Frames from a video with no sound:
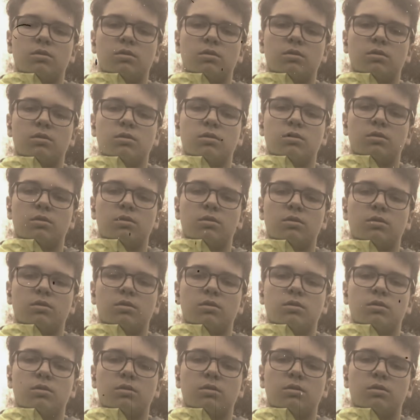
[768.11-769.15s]
and it will be
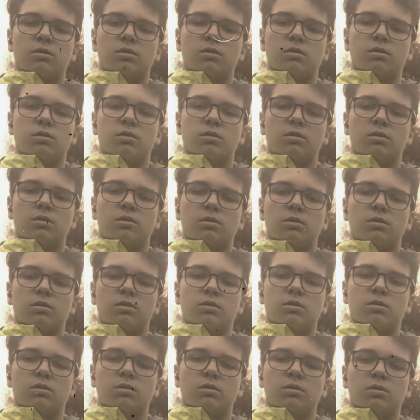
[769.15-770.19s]
coming out on a
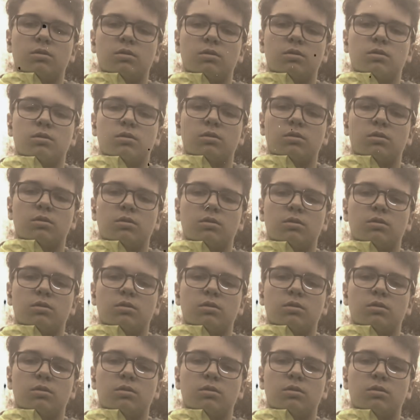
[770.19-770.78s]
Thursday